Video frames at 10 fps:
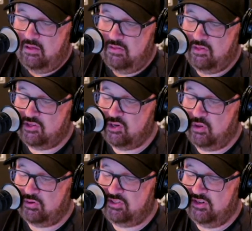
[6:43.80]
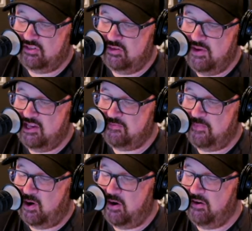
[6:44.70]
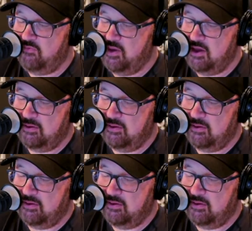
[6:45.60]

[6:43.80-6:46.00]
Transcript: The solar system is part of me.